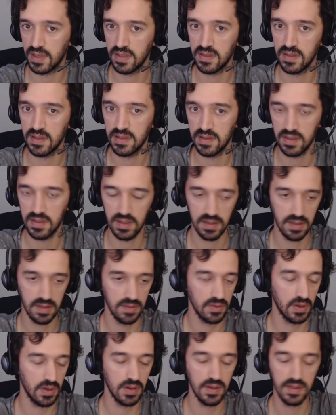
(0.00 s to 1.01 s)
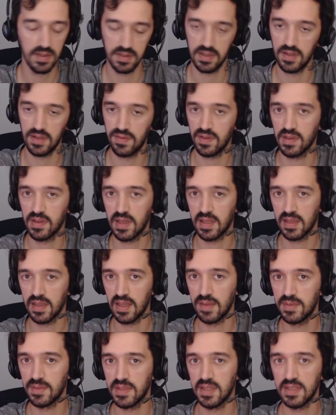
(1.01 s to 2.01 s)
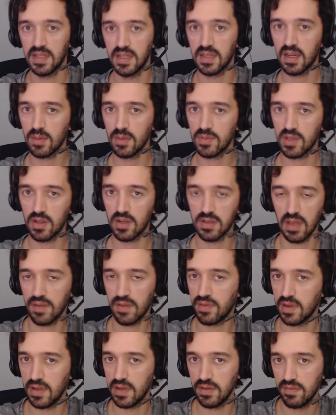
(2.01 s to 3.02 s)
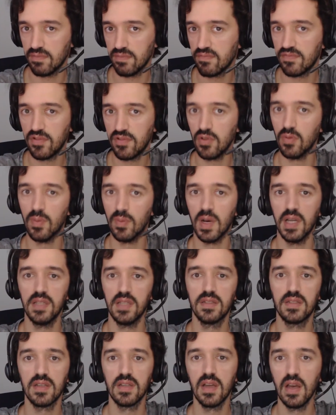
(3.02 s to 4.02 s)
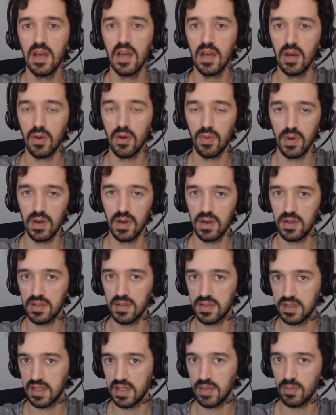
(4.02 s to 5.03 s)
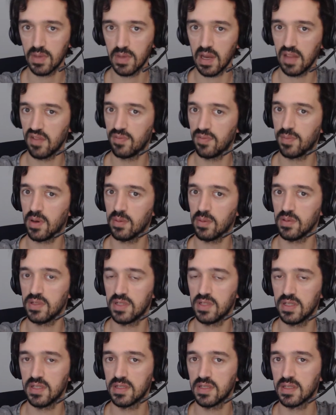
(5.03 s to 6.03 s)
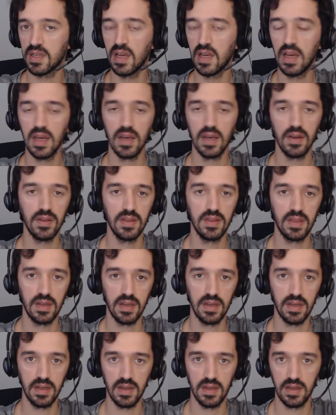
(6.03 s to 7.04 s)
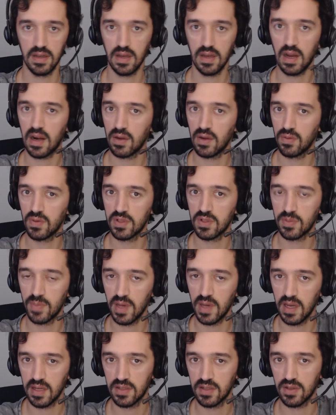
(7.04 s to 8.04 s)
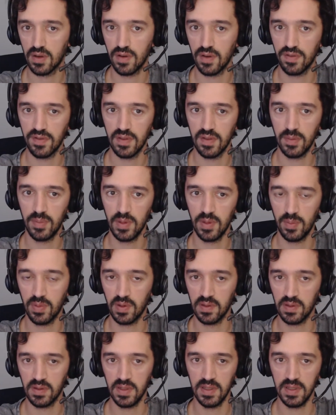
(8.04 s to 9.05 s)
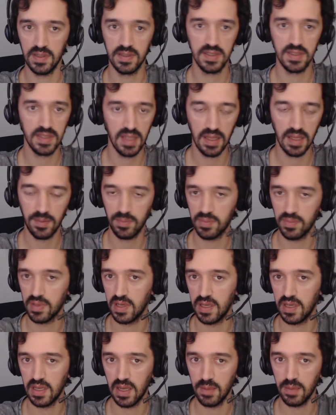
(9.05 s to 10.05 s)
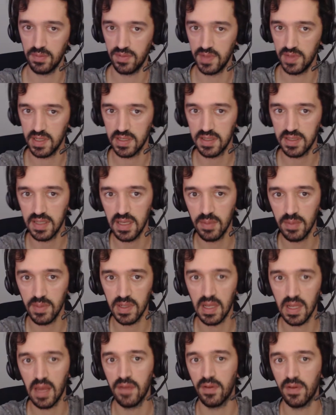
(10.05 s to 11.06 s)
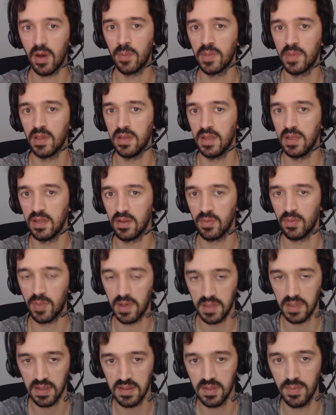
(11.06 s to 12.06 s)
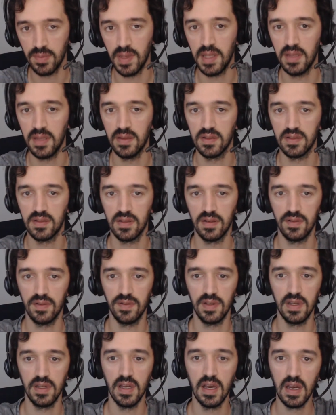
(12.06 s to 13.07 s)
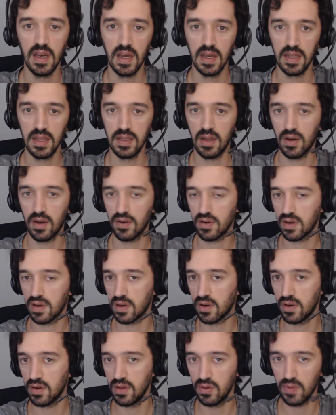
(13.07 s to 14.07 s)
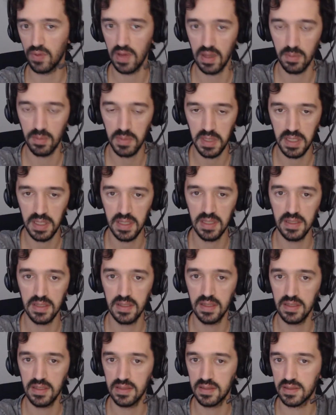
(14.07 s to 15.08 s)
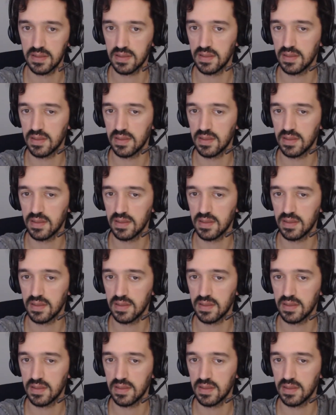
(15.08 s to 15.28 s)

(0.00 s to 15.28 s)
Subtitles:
is a survey, like the name says, that comes out every few months, where Steam kind of publishes the hardware specs of the people that play games via Steam and have opted in to participate in the survey. Now, according to AMD, these